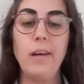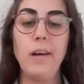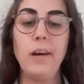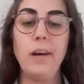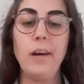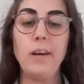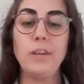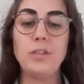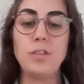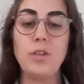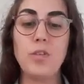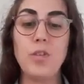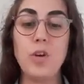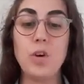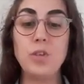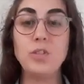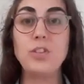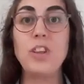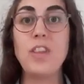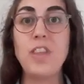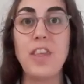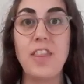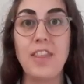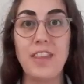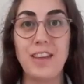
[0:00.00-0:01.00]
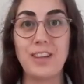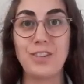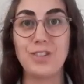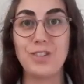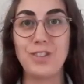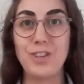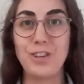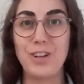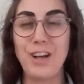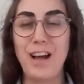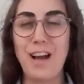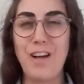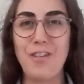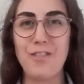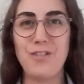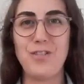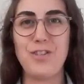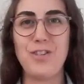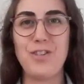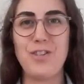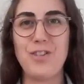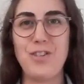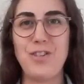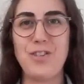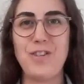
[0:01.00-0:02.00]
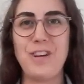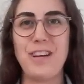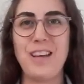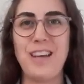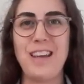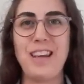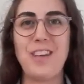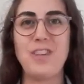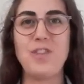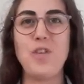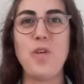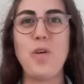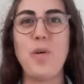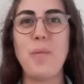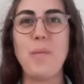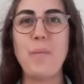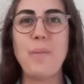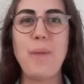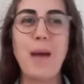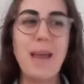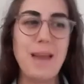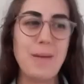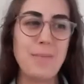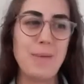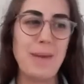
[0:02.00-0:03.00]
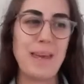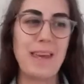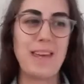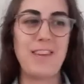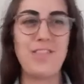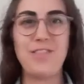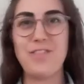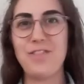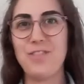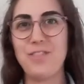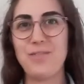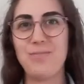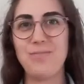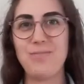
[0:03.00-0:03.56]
So those are the things to look out for in your baby.